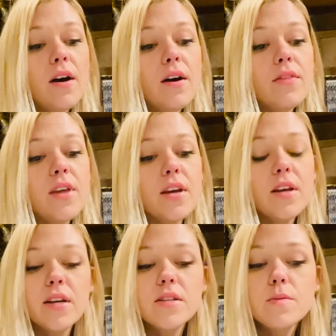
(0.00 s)
they can
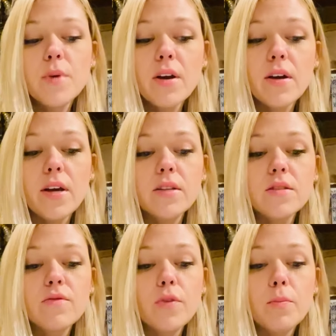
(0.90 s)

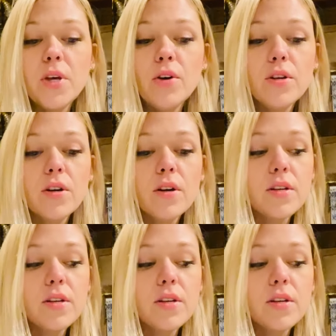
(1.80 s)
experience familiar